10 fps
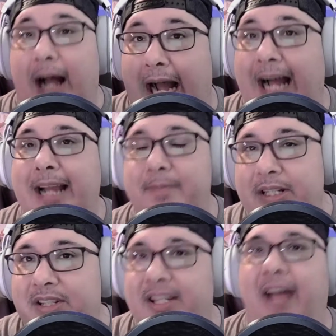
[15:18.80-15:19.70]

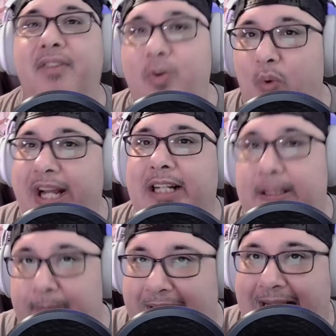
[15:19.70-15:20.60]
I'm 7
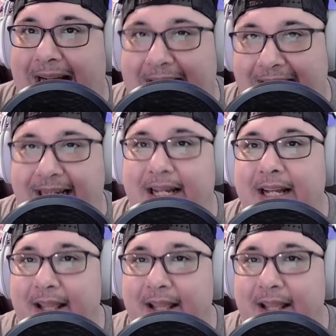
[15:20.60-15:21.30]
weeks behind.